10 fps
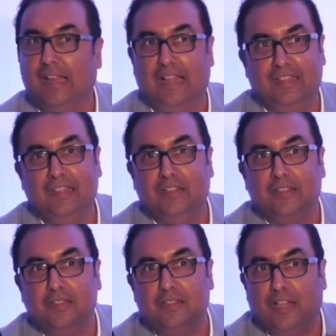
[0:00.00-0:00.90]
And I think
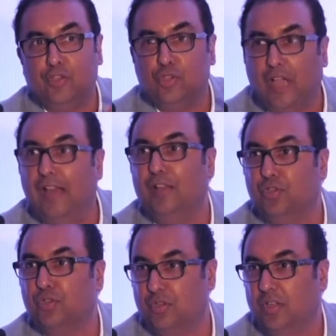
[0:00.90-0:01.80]
that
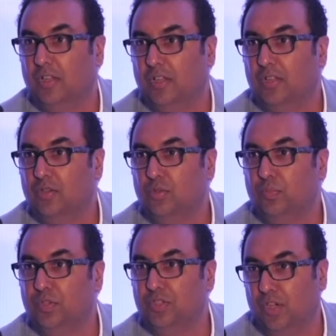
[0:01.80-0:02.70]
challenge
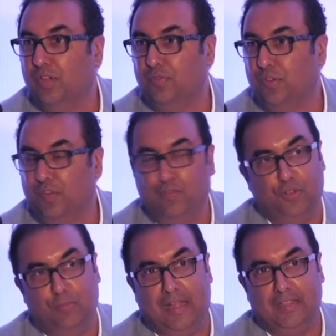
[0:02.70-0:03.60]
to preserve different
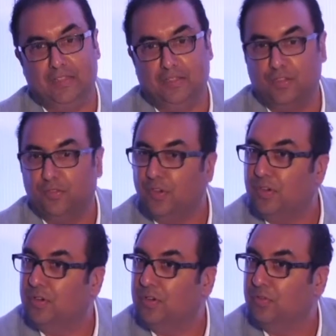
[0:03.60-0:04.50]
formats, the
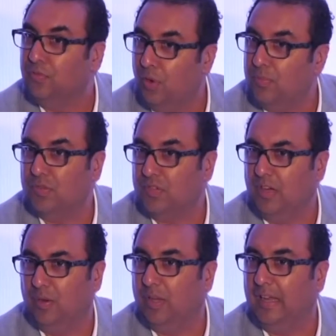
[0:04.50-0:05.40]
different forms of
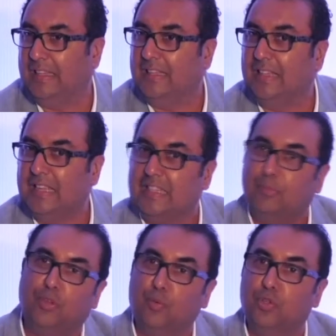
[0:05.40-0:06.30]
celluloid, I think that's
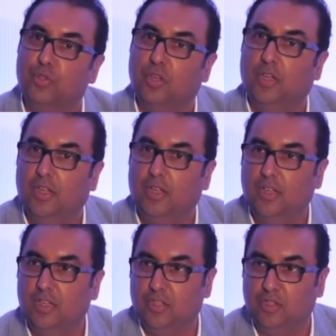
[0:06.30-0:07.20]
something which
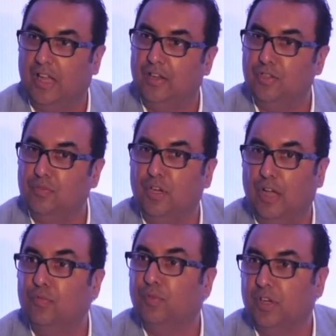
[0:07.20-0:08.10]
is a challenge even
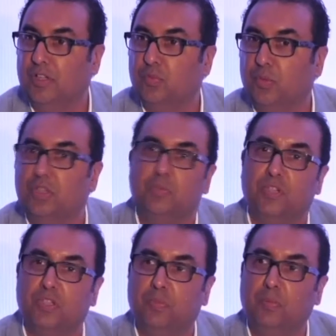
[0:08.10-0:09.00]
now for us,
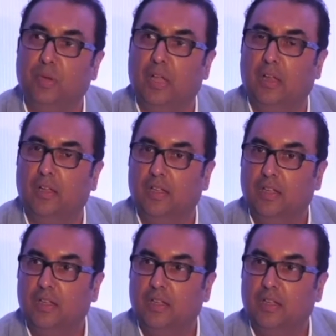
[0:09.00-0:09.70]
because people are